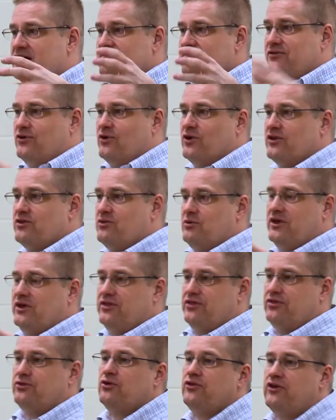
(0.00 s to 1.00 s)
and forth
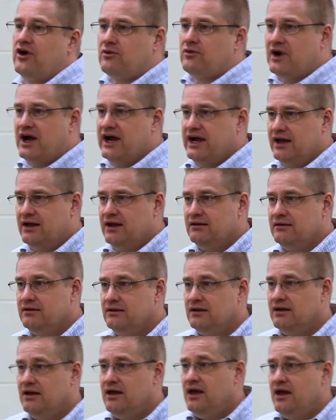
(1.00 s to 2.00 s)
with through their writing.
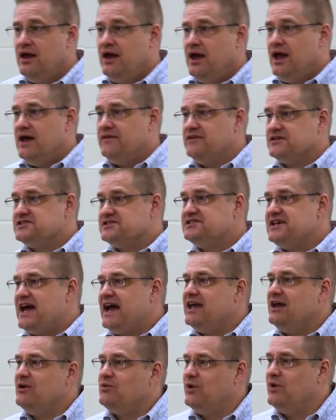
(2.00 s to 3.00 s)
And the
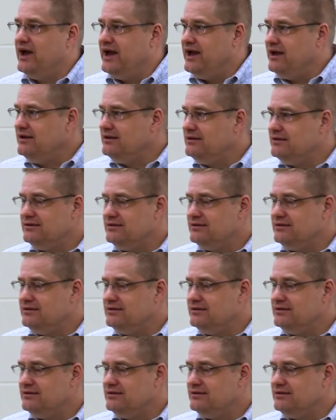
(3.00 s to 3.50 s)
second way,